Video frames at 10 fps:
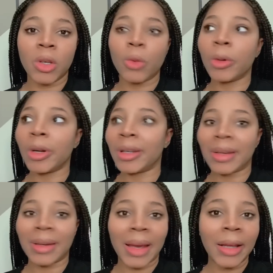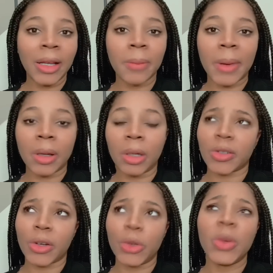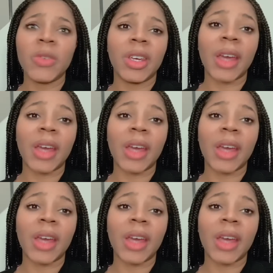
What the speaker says: You were in denial about it. You even